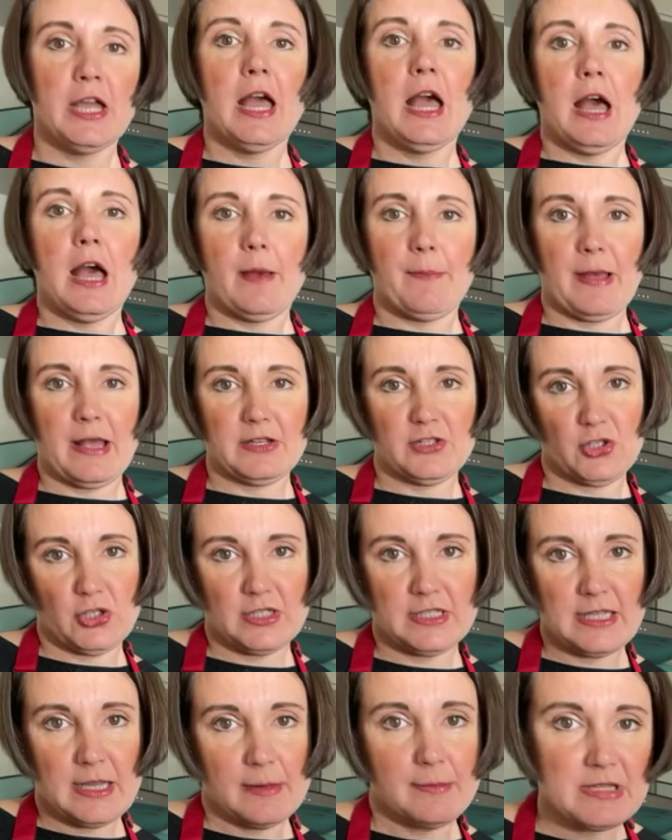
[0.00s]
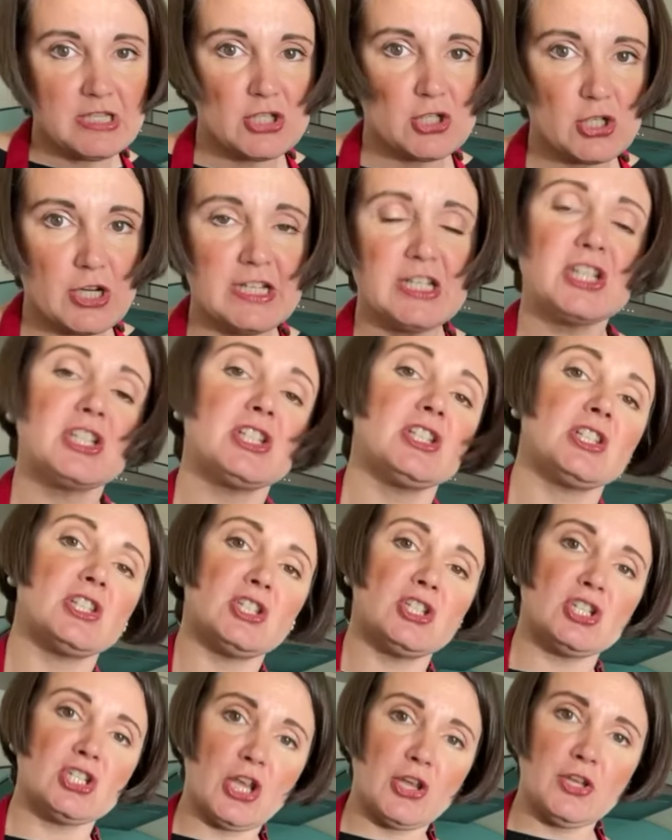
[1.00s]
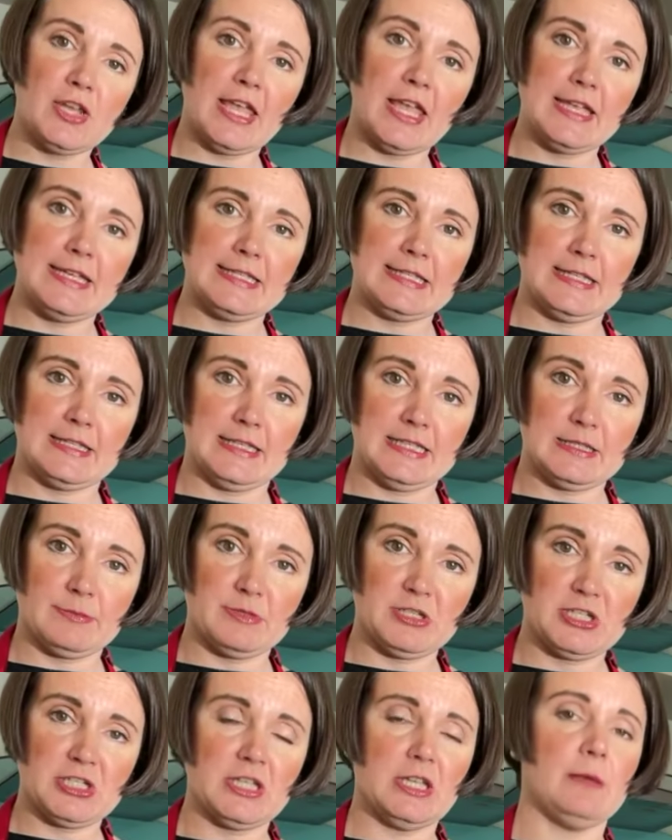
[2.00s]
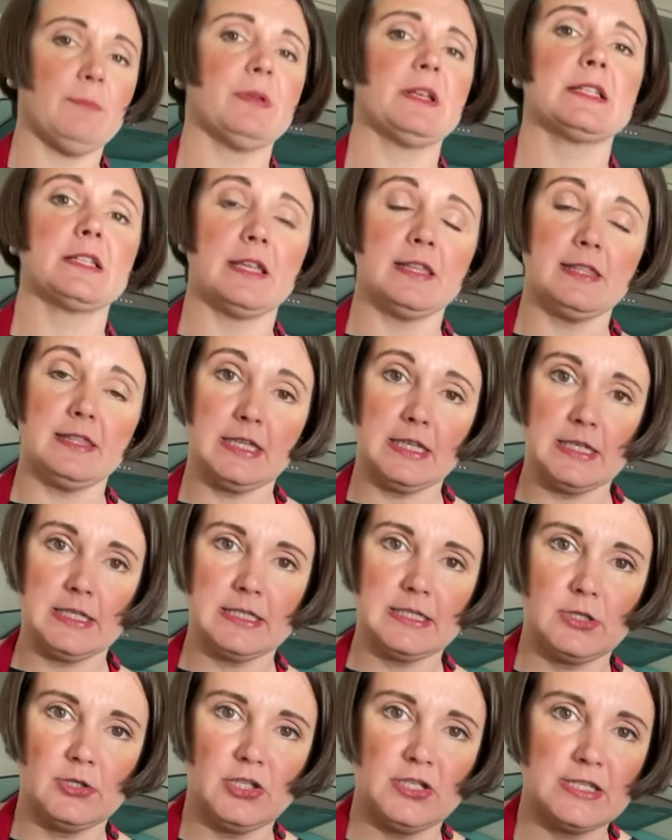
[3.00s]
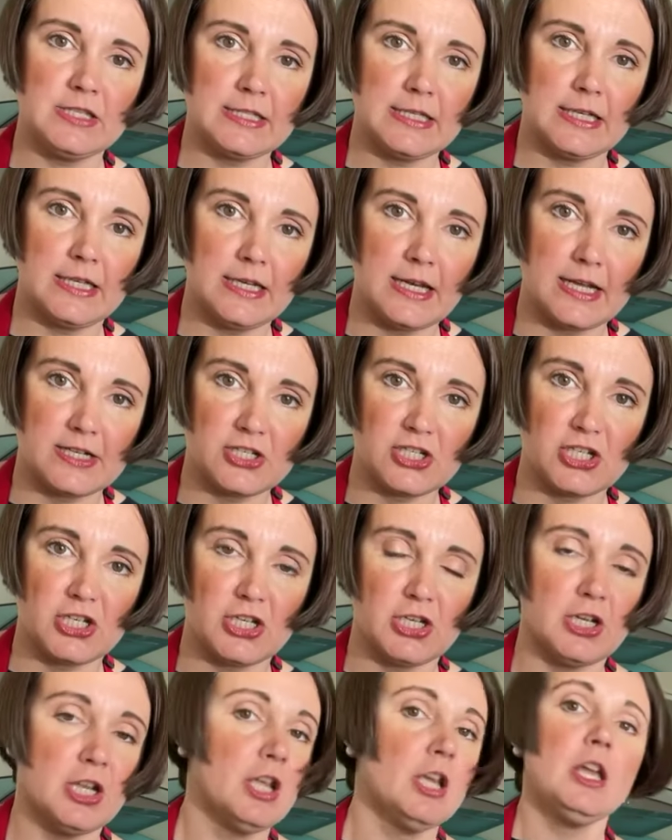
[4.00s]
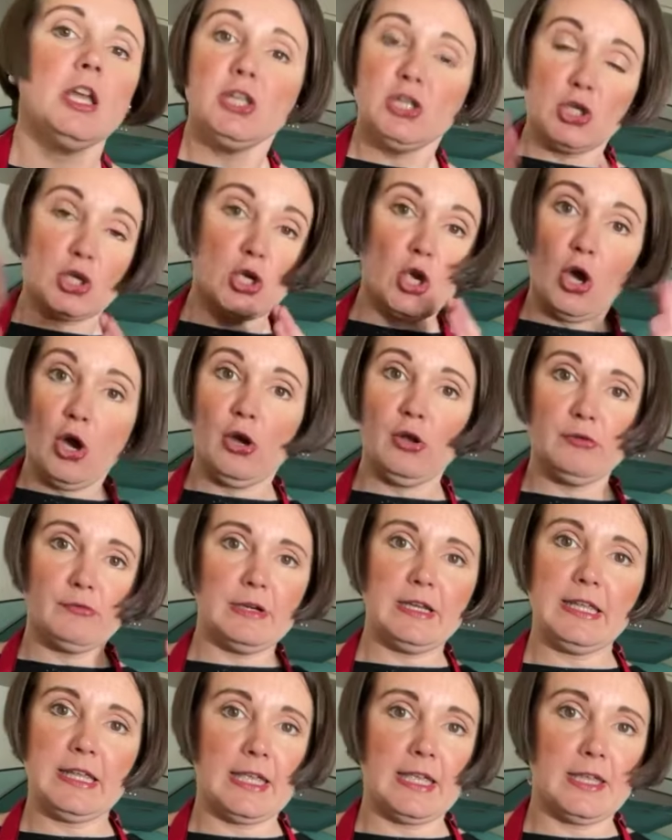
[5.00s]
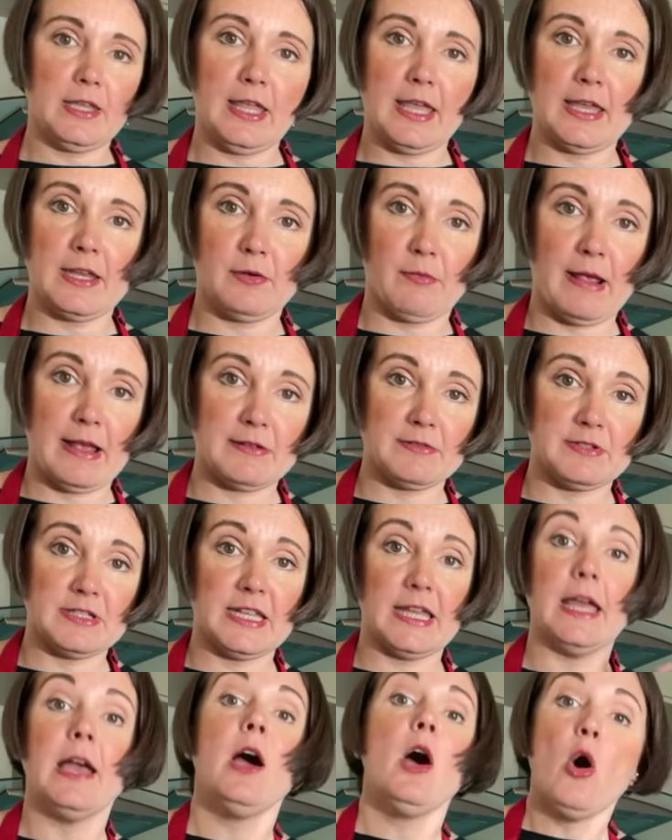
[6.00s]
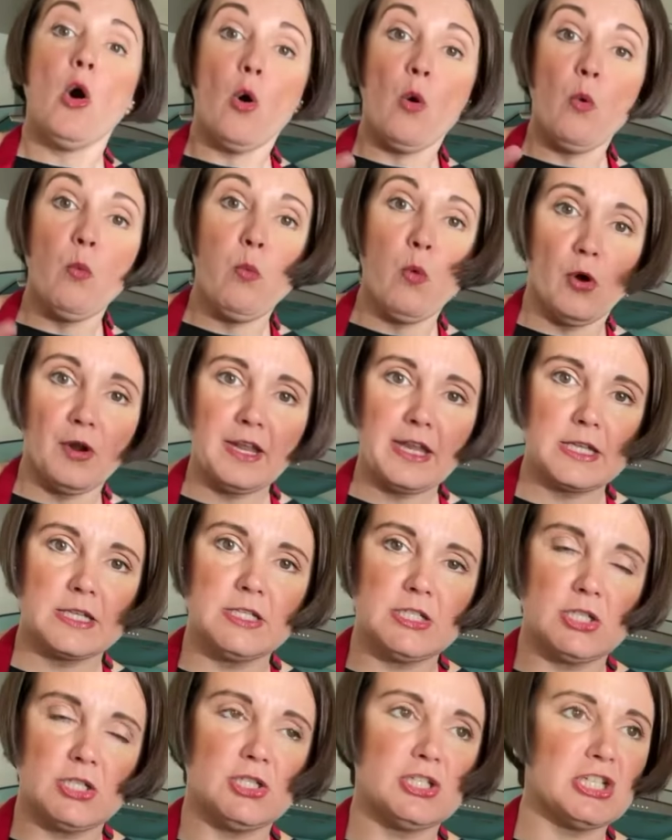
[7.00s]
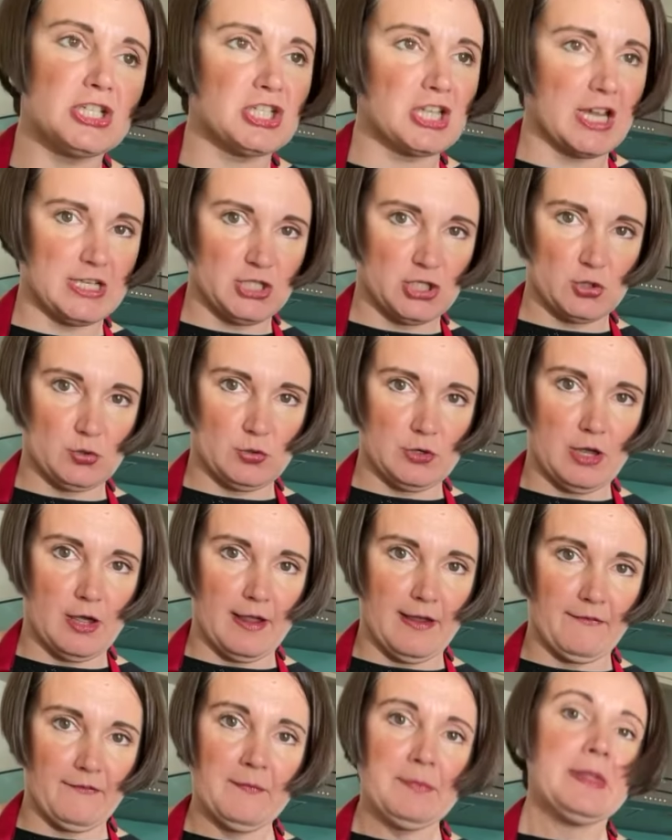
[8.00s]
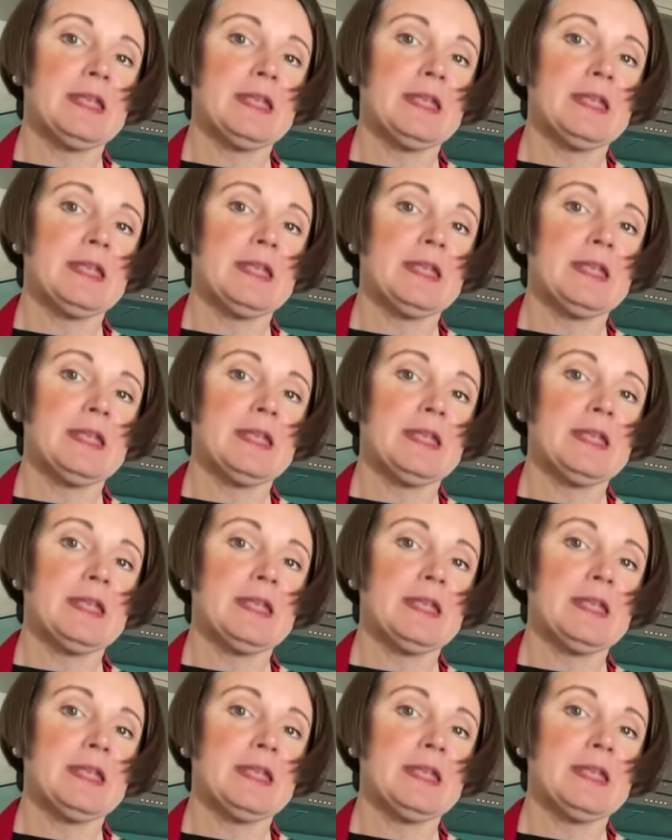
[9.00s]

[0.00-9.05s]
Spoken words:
about doing demonstrations and showcasing this machine, because I think until you see it in action, you can't really get your head around it or what it can do to change your life.